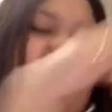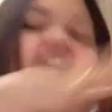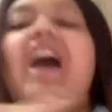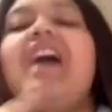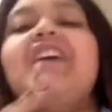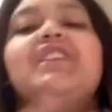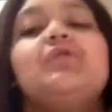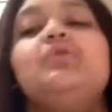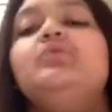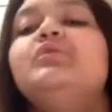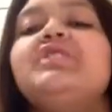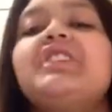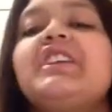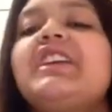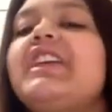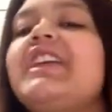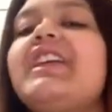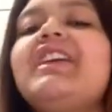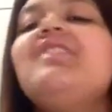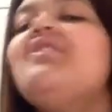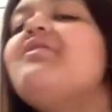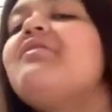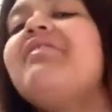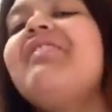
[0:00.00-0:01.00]
I don't want to
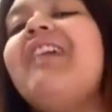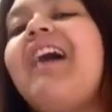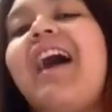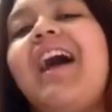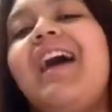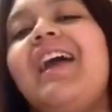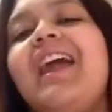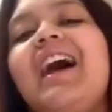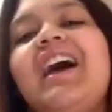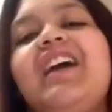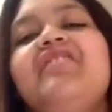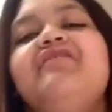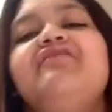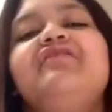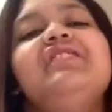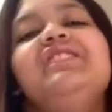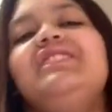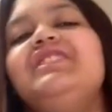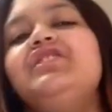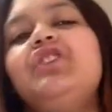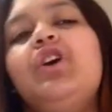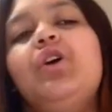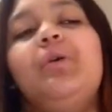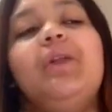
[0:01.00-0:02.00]
hear that. I
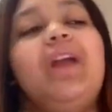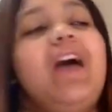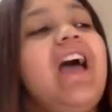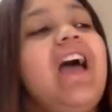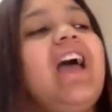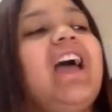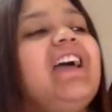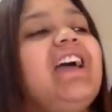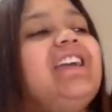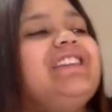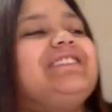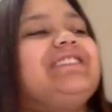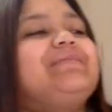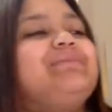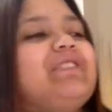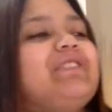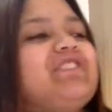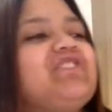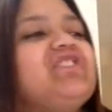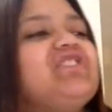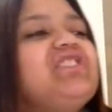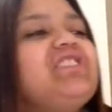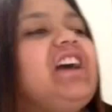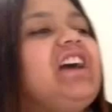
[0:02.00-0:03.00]
really don't. And
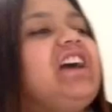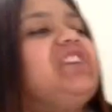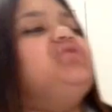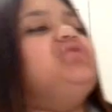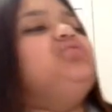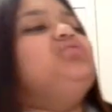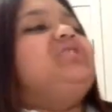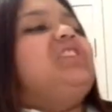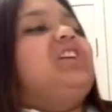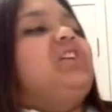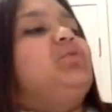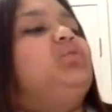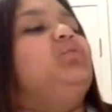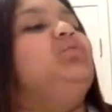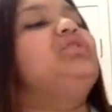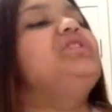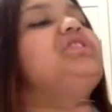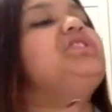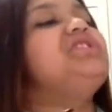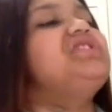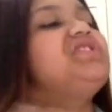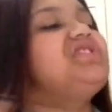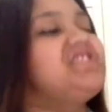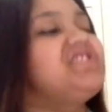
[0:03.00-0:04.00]
especially, I do not
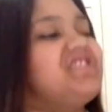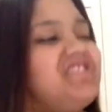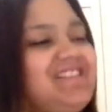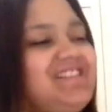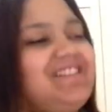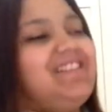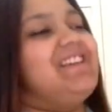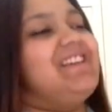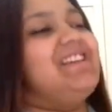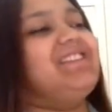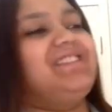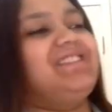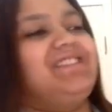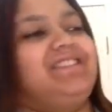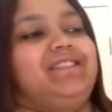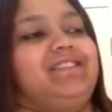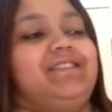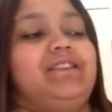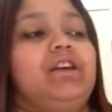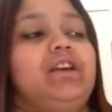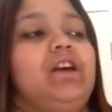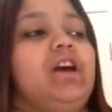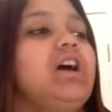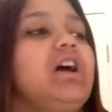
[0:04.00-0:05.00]
want to see it.
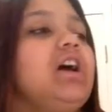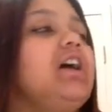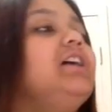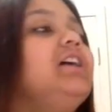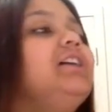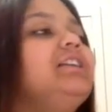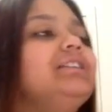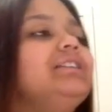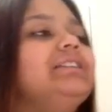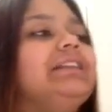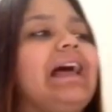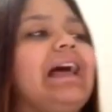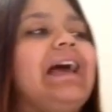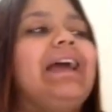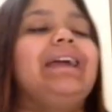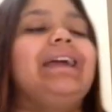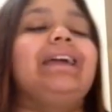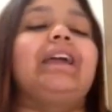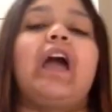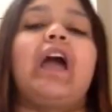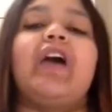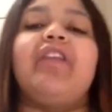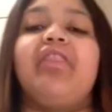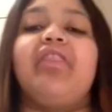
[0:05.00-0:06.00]

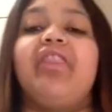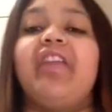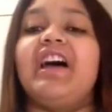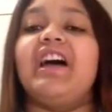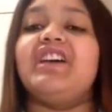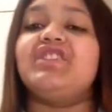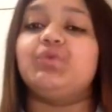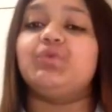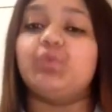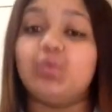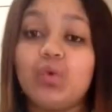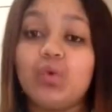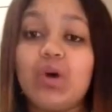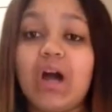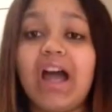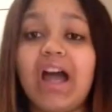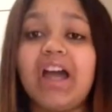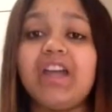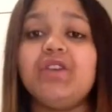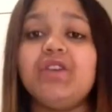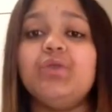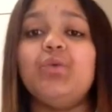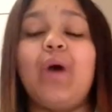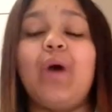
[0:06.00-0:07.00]
Like, that's
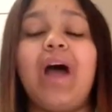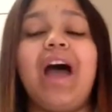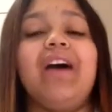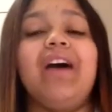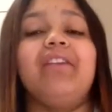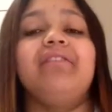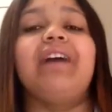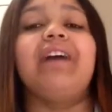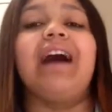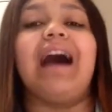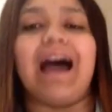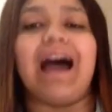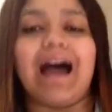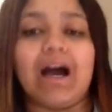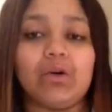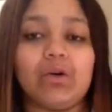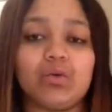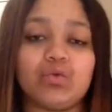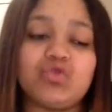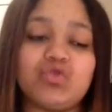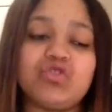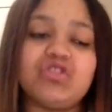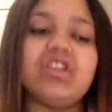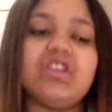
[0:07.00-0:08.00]
why you have a
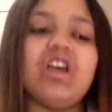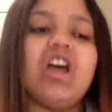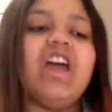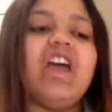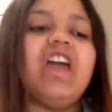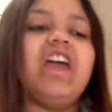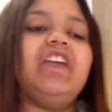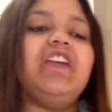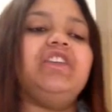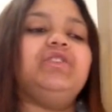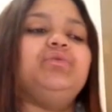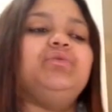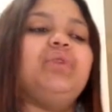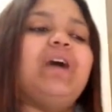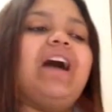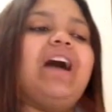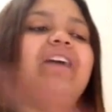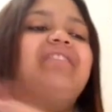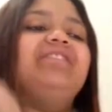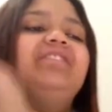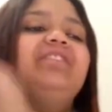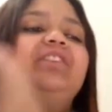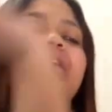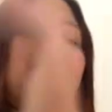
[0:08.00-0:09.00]
house. and you
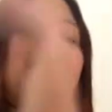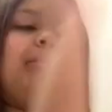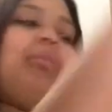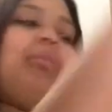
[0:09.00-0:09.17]
have an